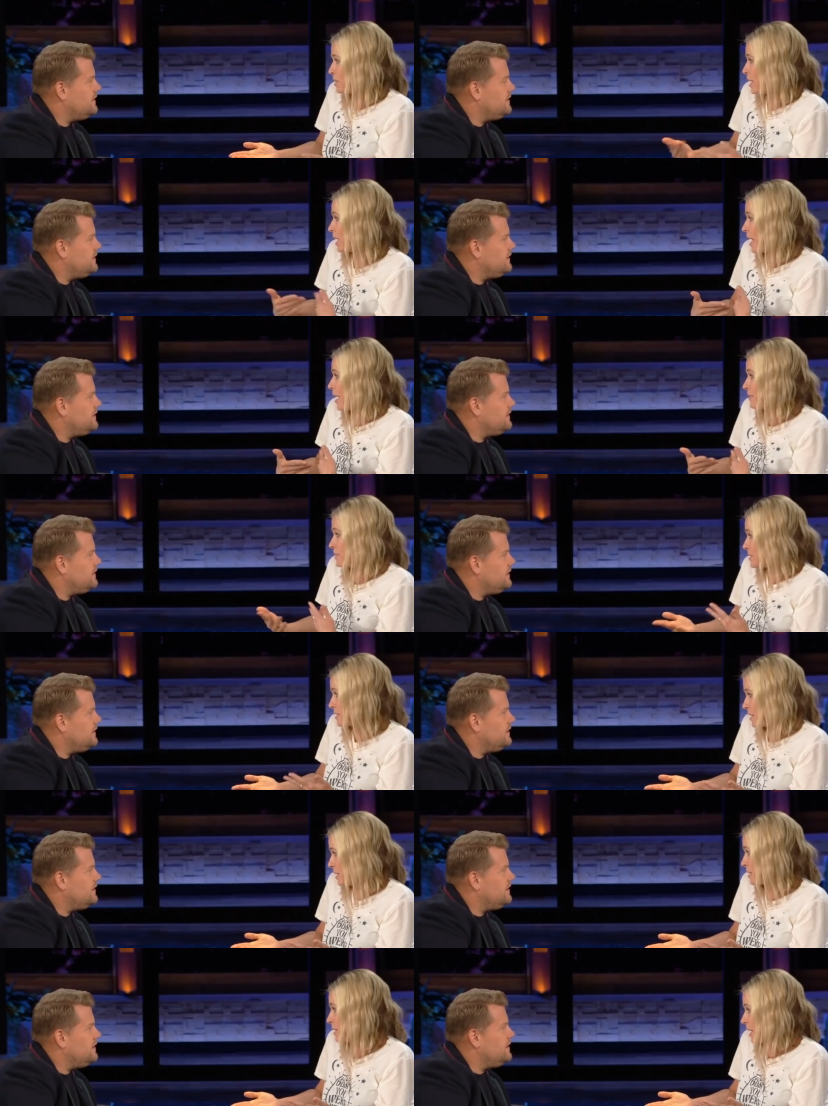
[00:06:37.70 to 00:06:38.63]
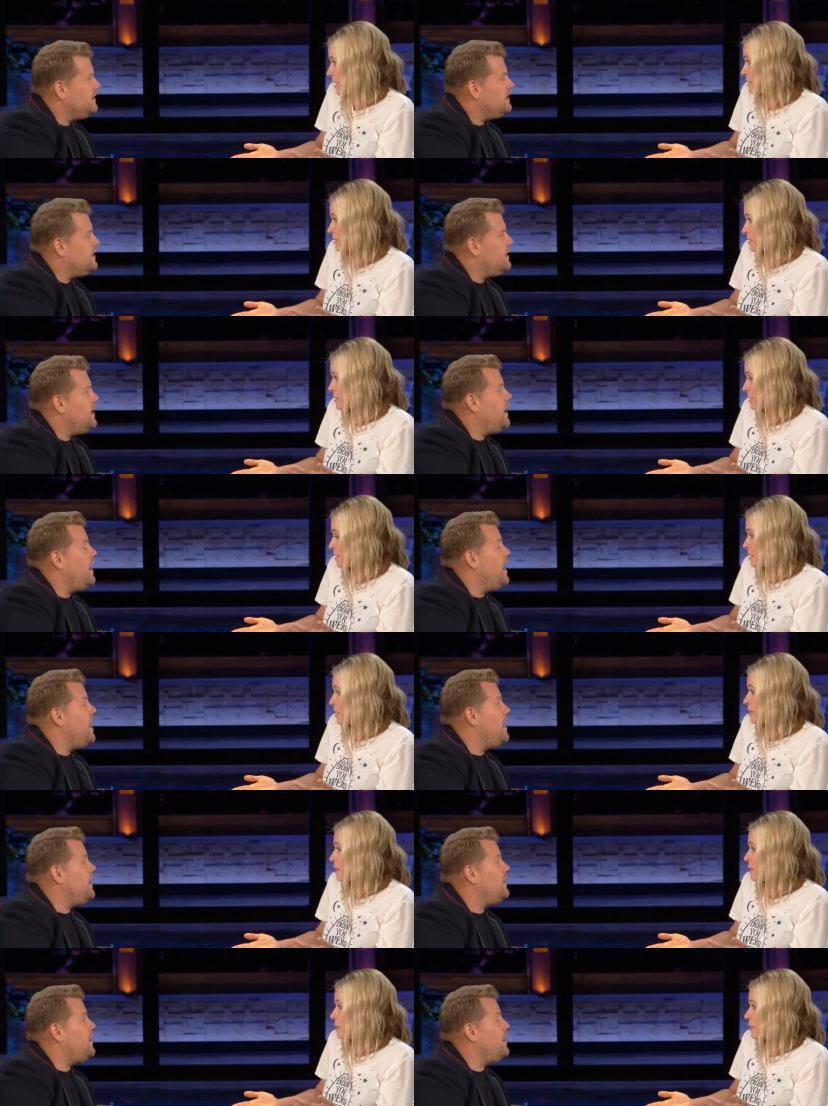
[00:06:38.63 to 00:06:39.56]
Speaker 1: yet. I haven't seen it yet.
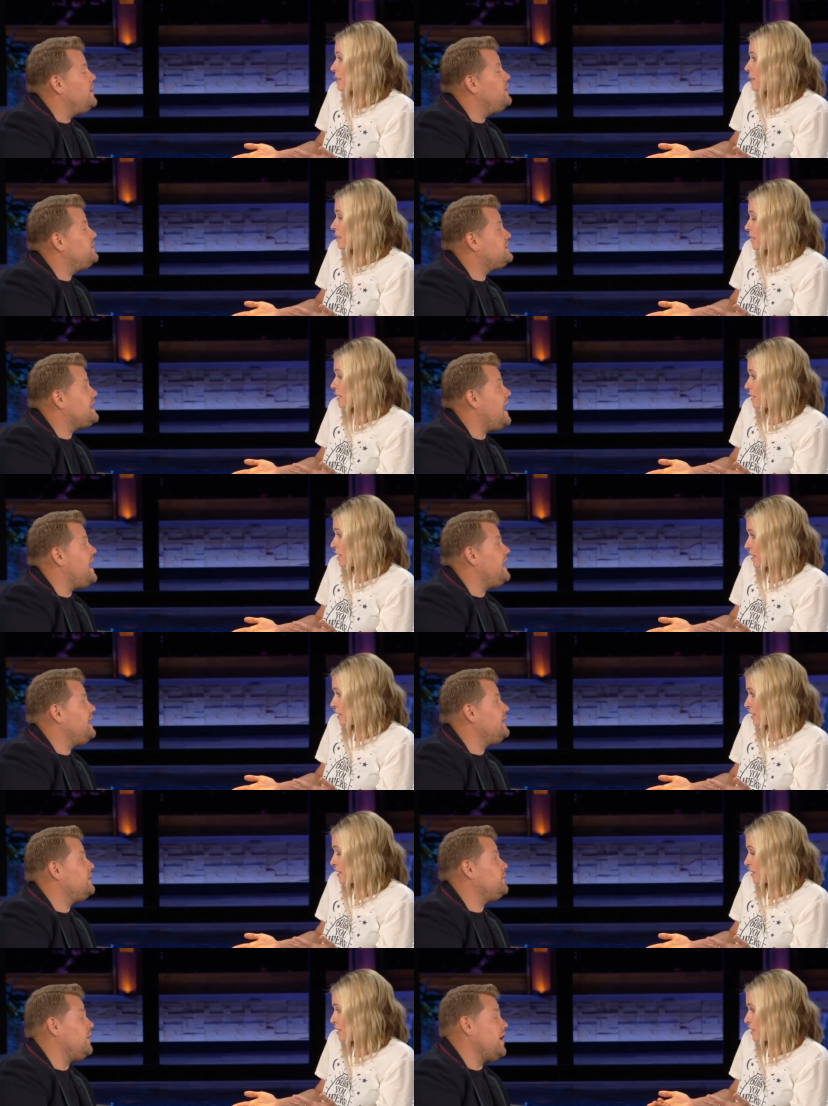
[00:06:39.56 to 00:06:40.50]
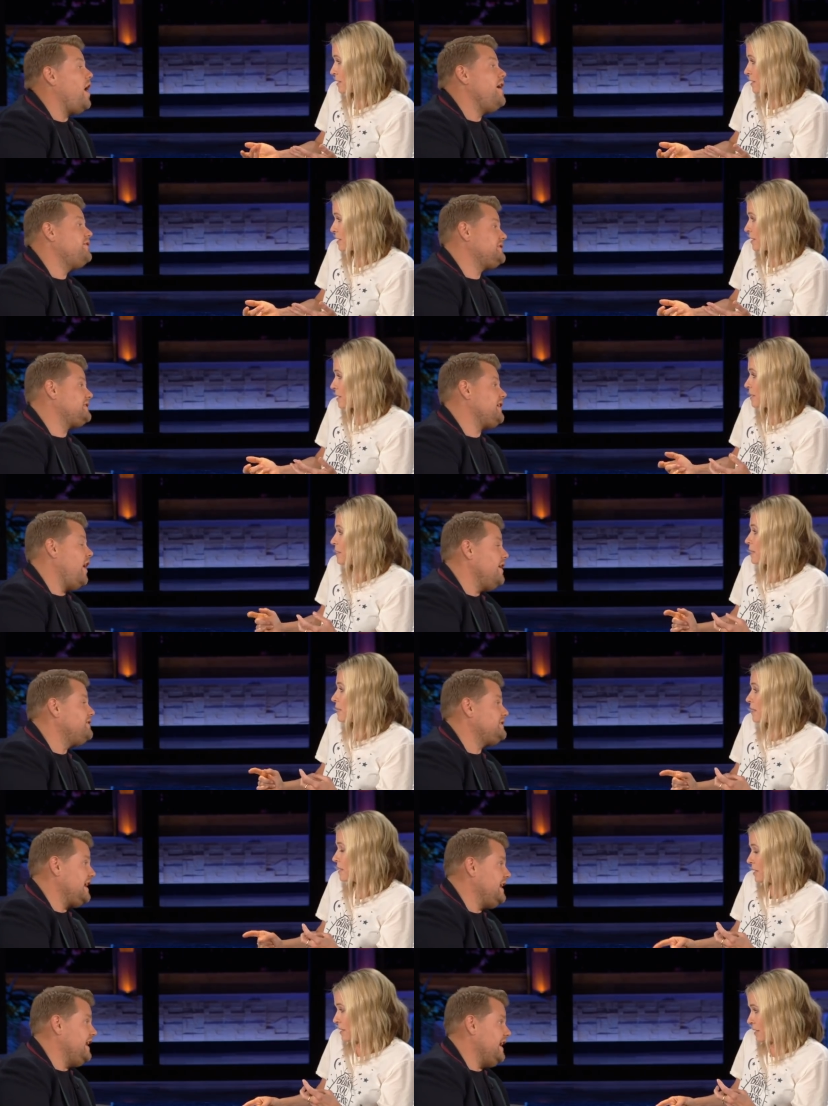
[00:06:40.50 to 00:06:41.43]
Uh, are you saying... Well, I've, I've
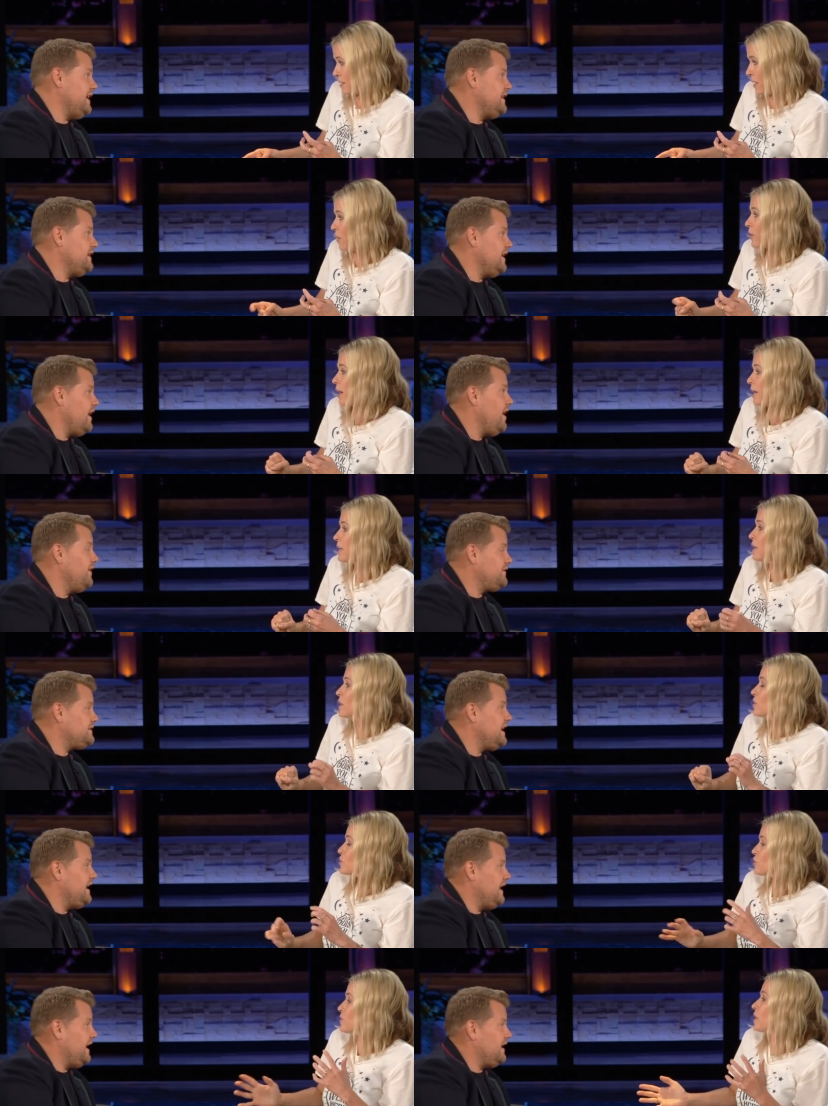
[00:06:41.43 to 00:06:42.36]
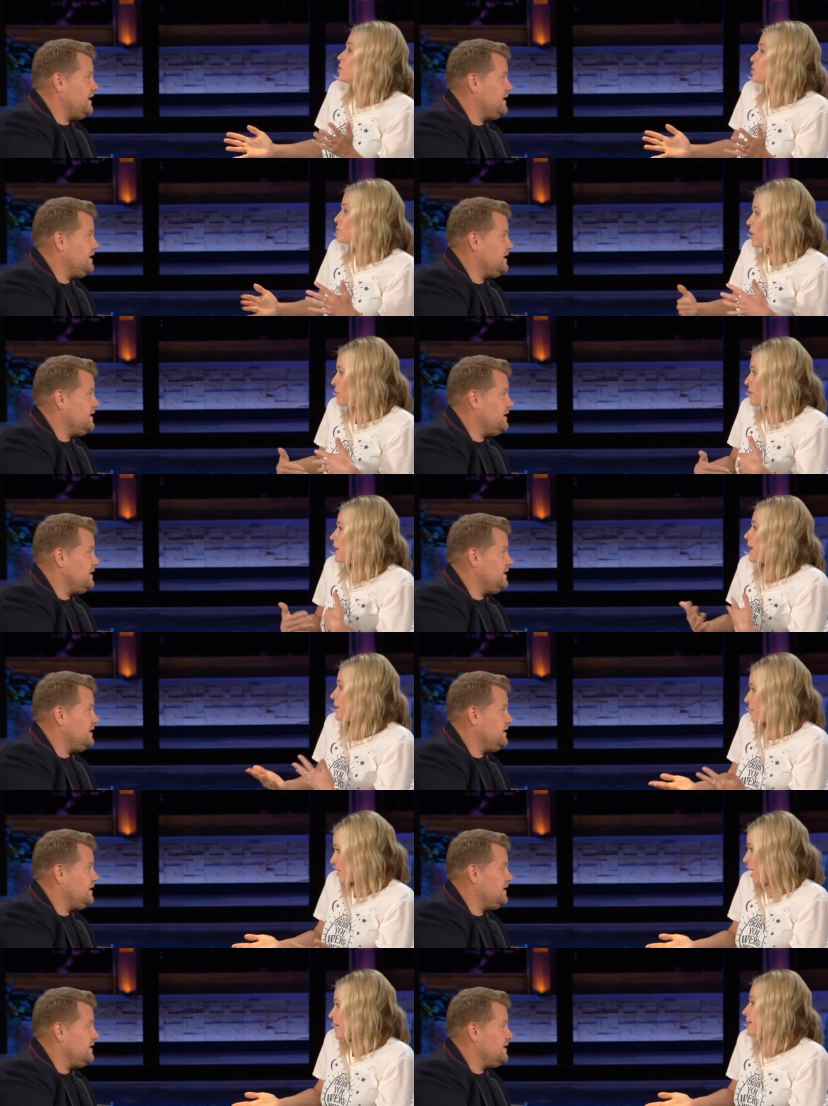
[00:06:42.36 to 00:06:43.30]
seen it.
Speaker 2: Okay. I've seen so it. So then you know that
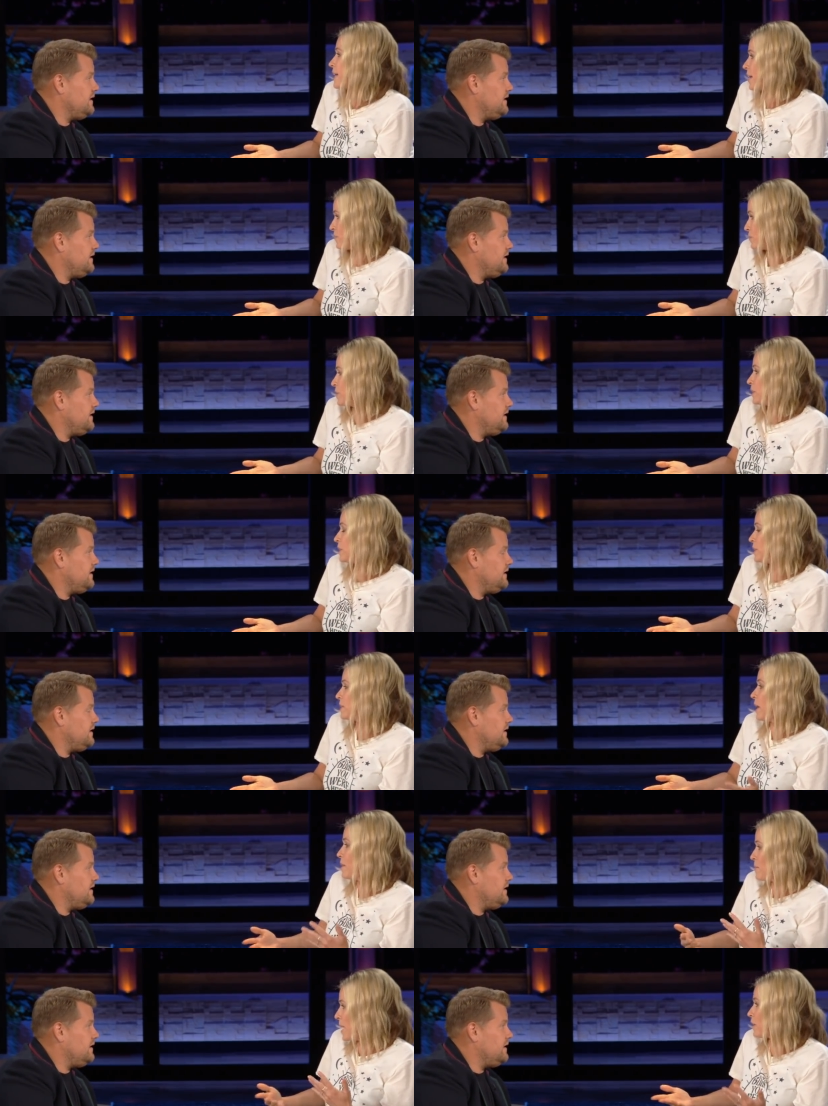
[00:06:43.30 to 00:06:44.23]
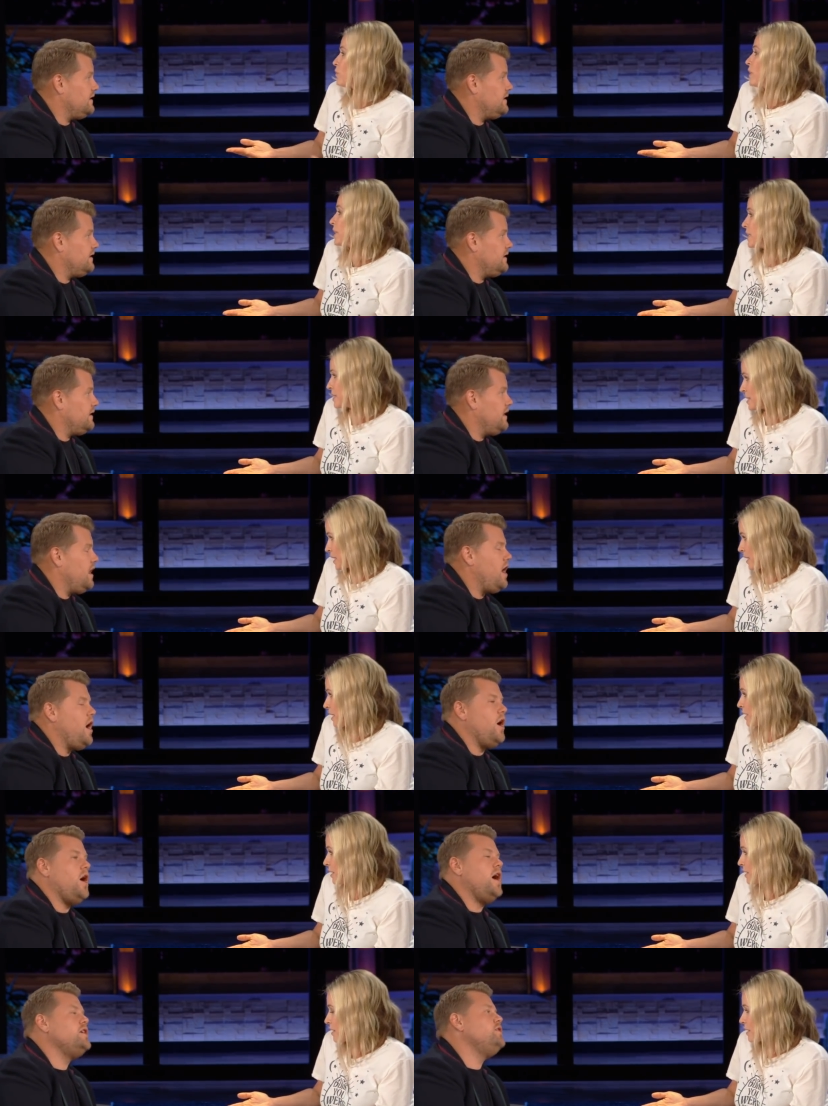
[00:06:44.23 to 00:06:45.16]
I, I can't really... I'm not great at singing.
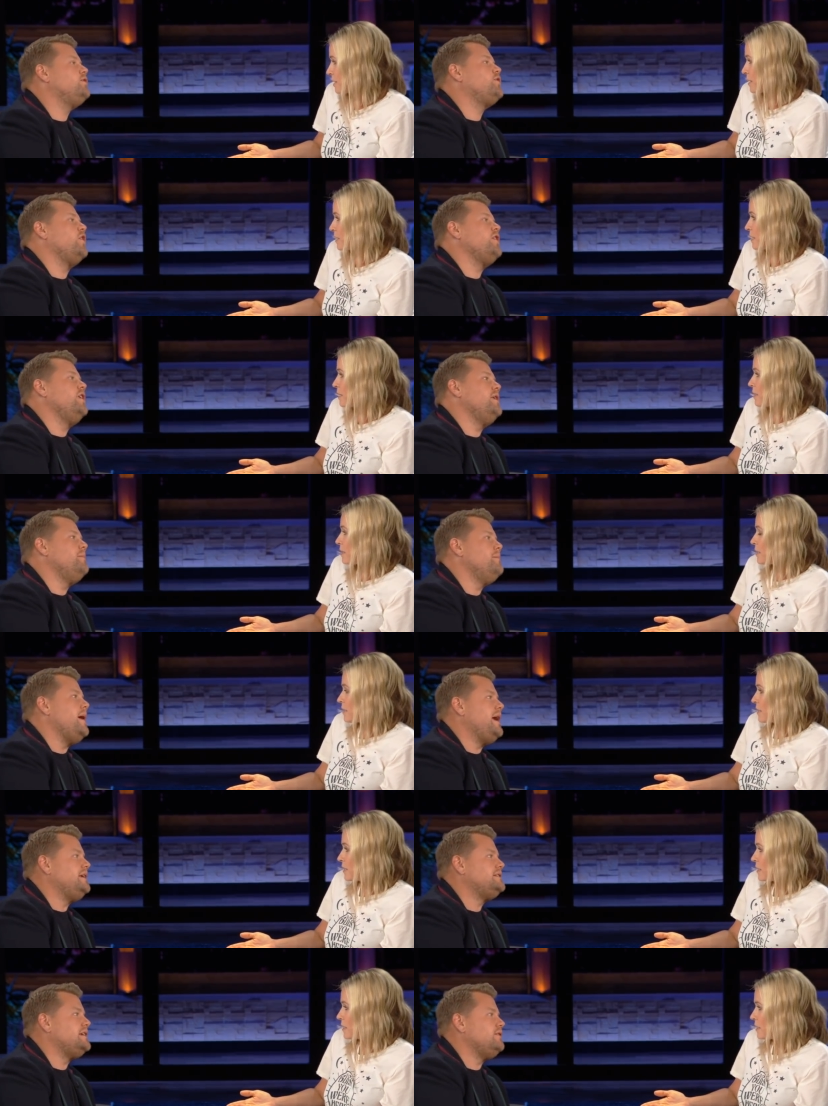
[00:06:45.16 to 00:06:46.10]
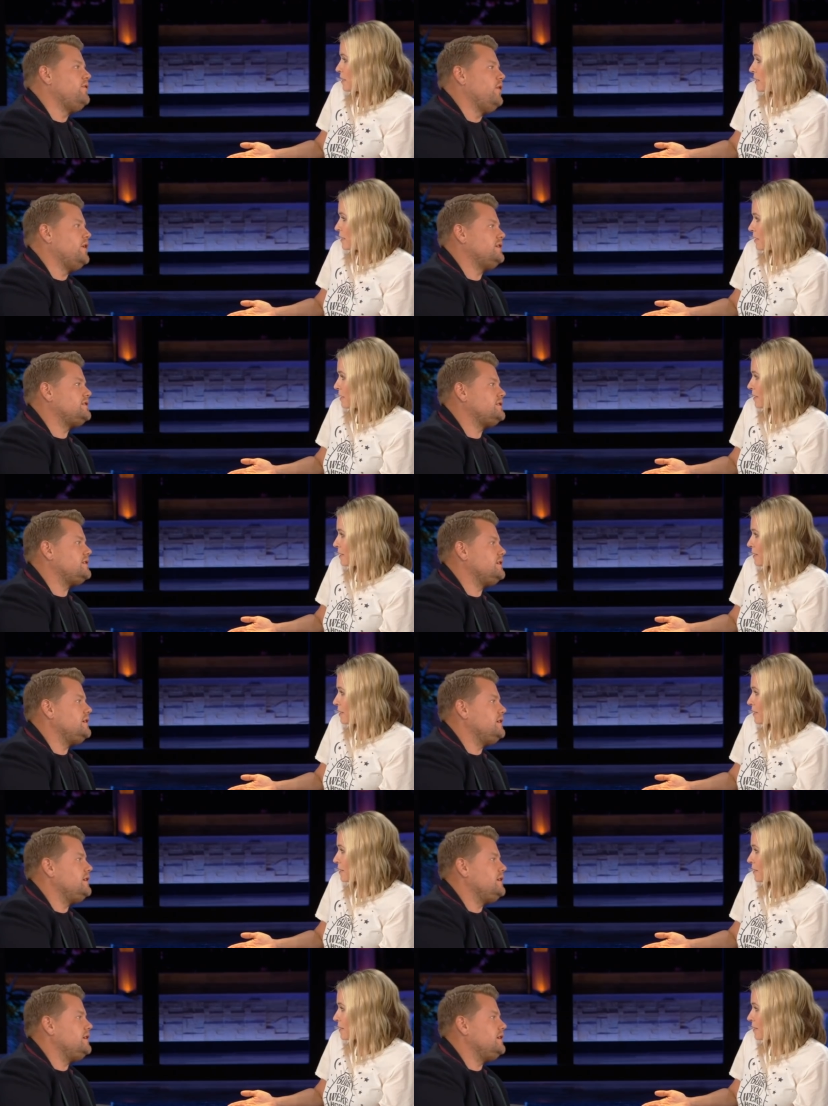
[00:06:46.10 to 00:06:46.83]
Speaker 1: Oh, you've got an amazing voice.